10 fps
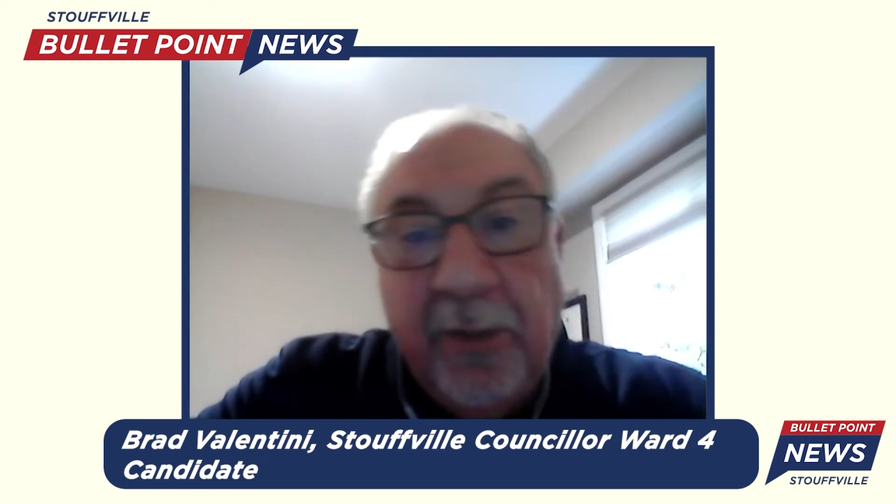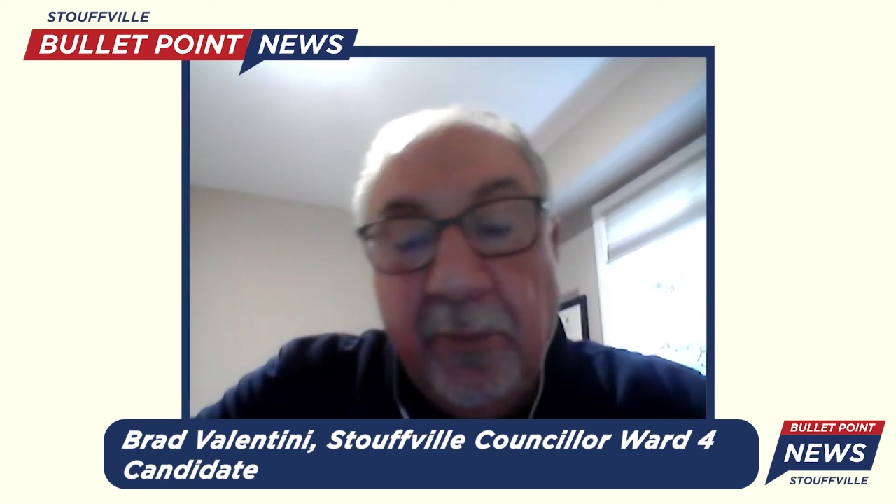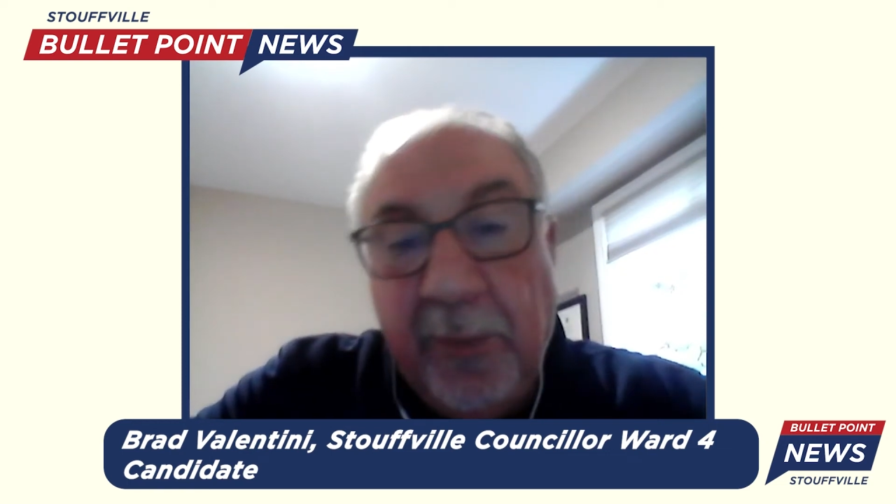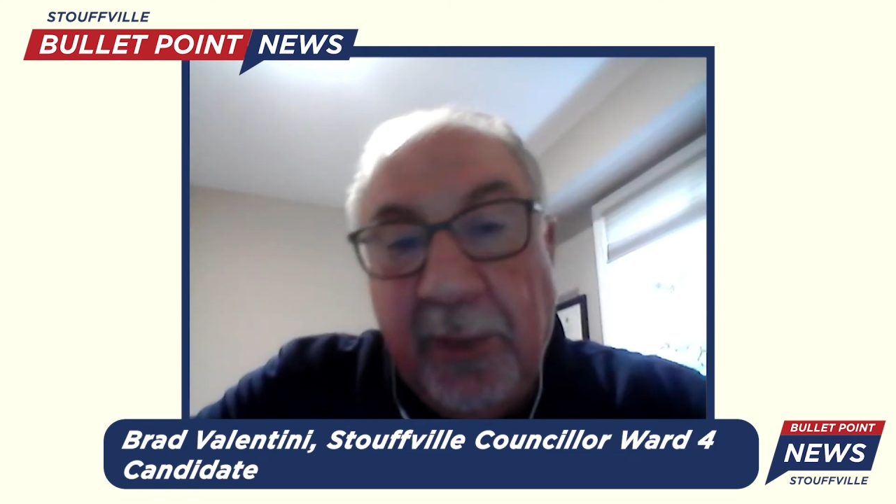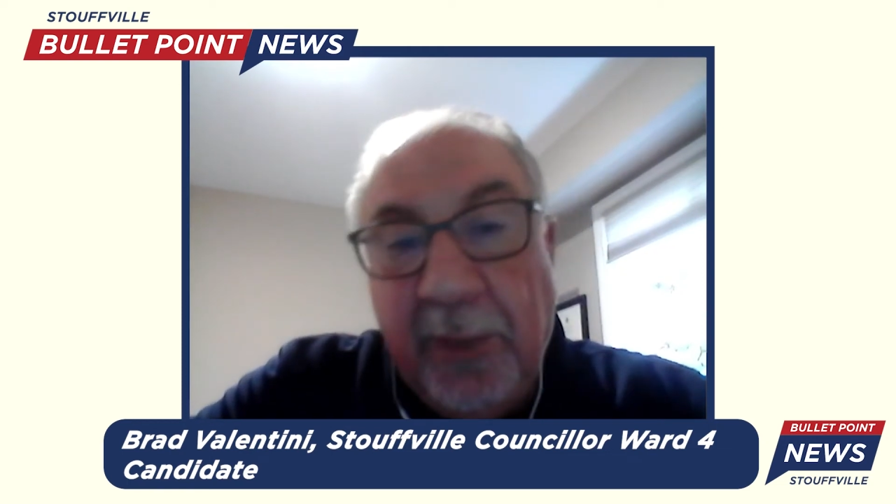
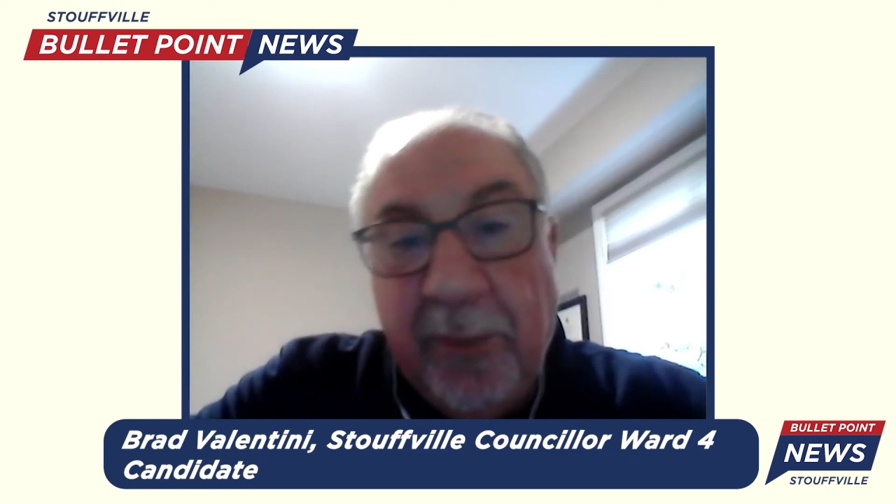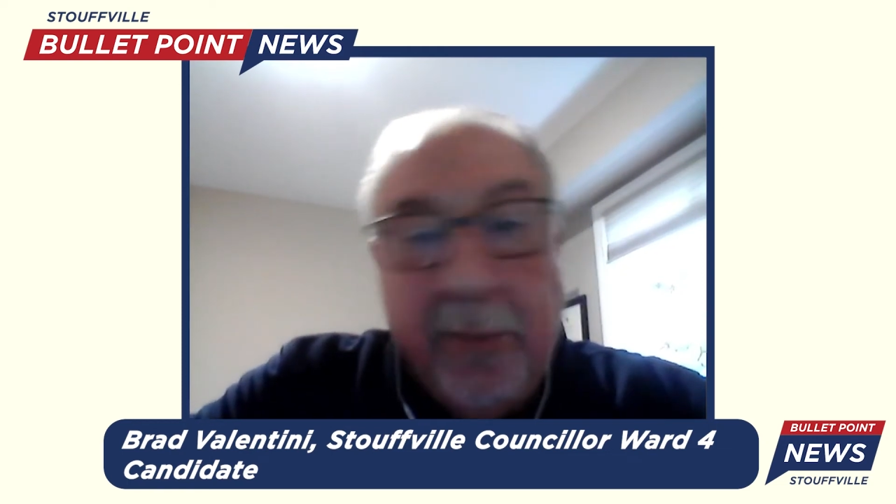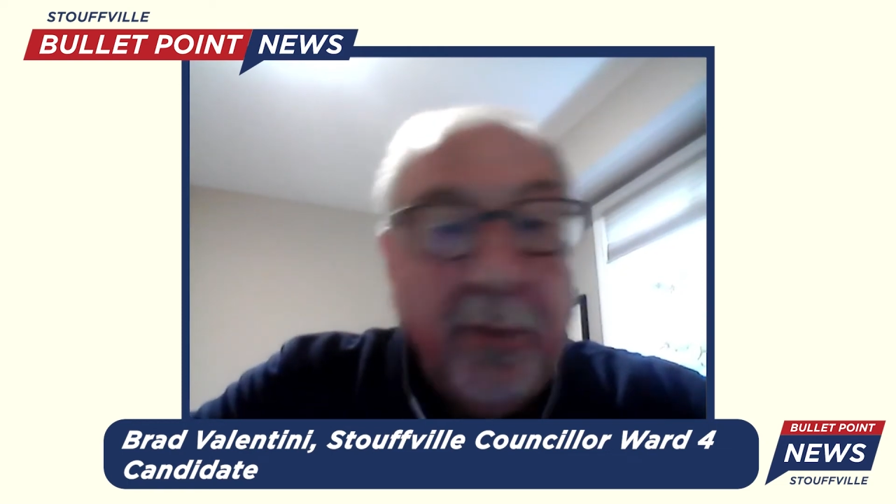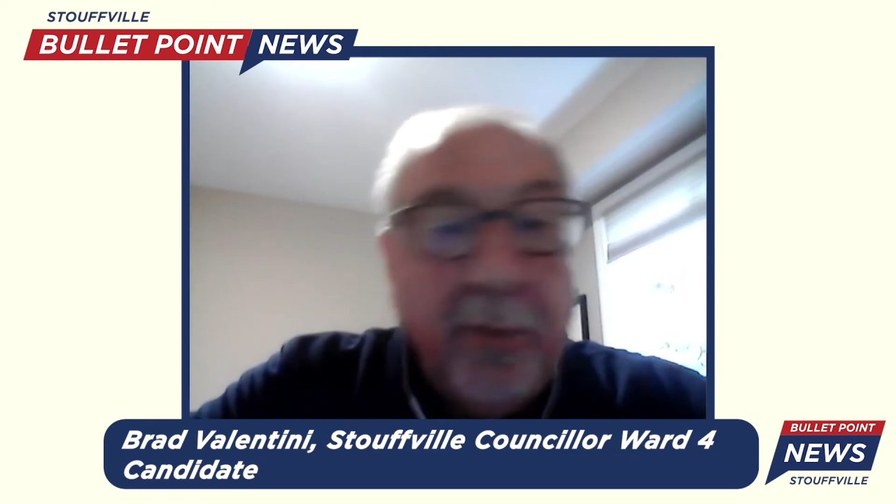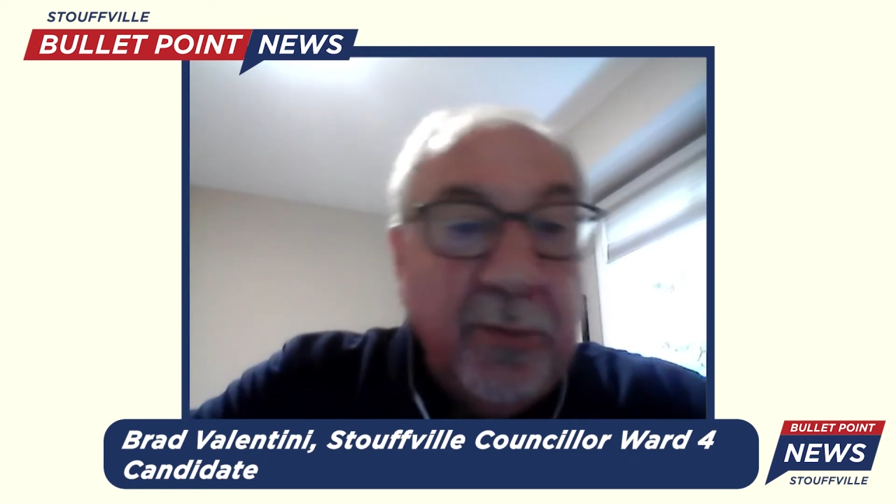we meet
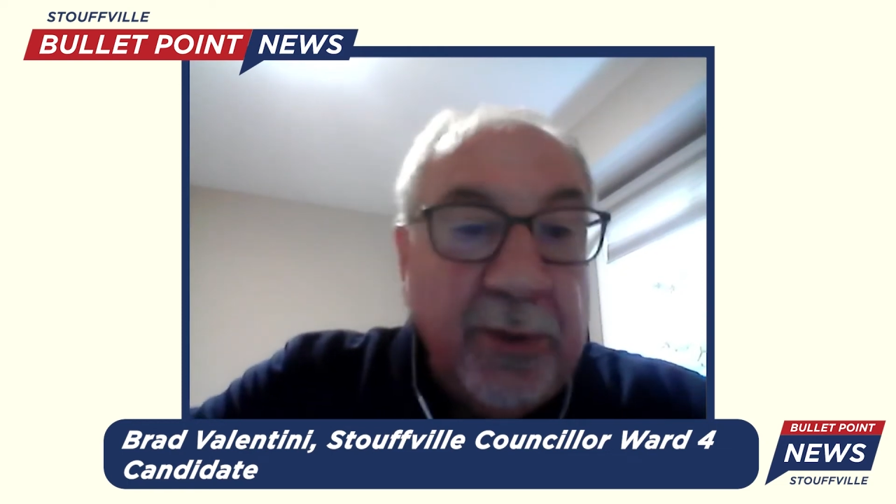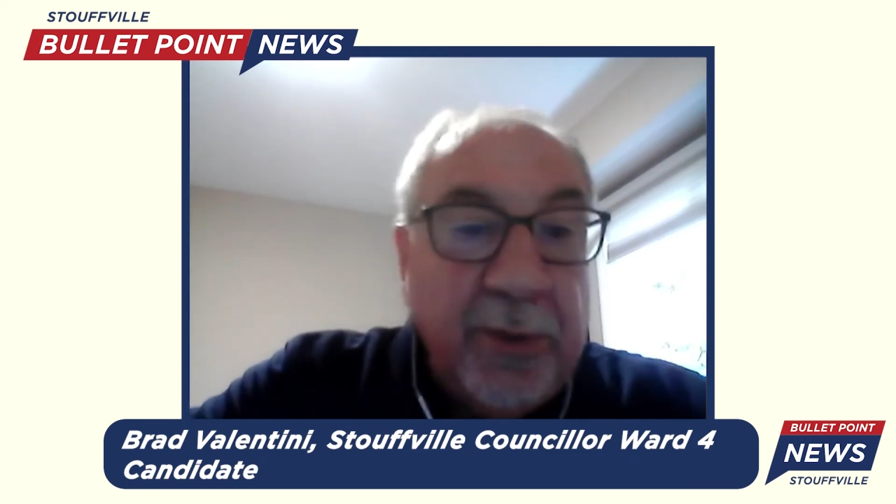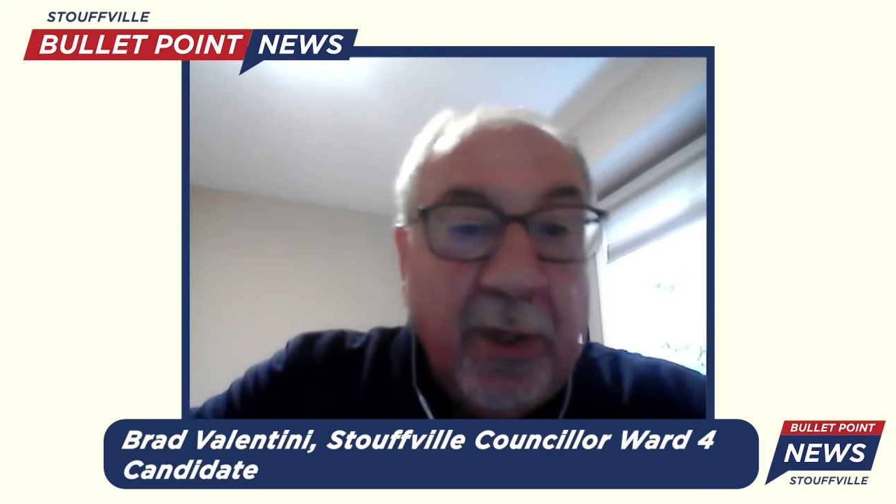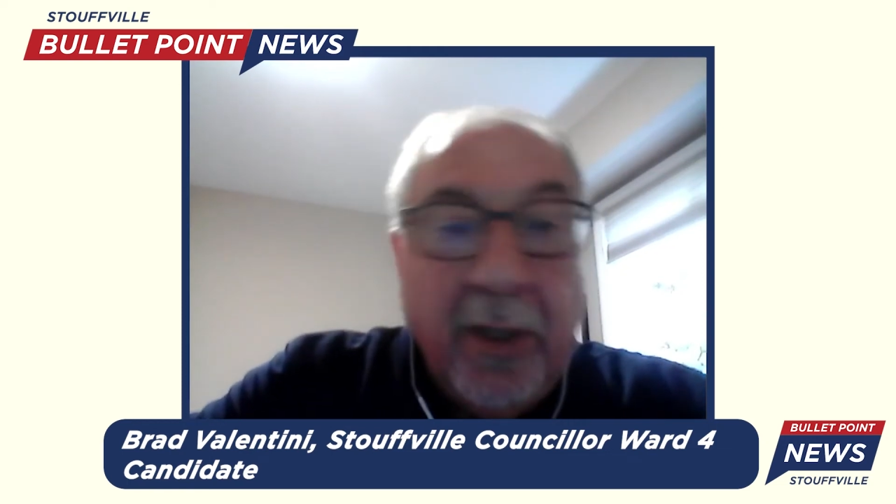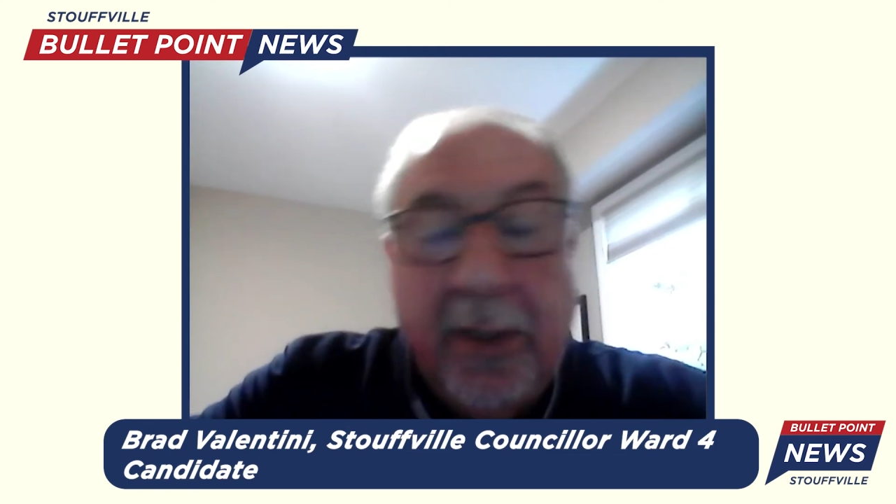people, we
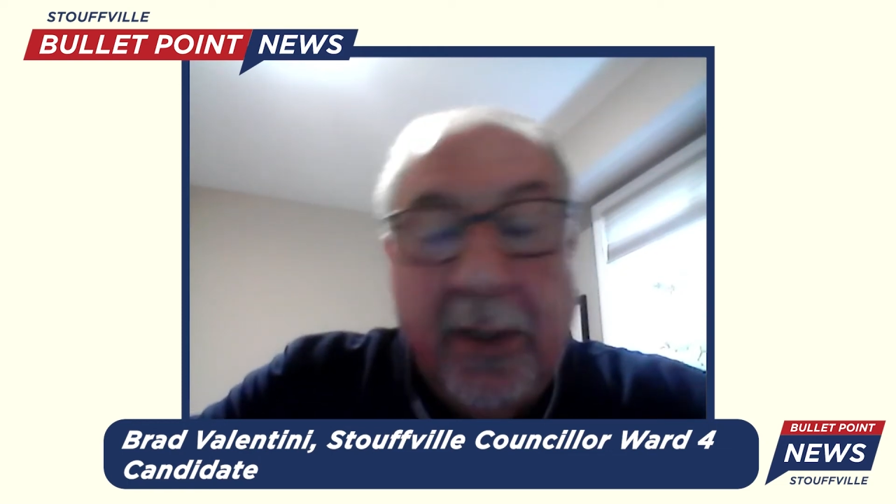talk,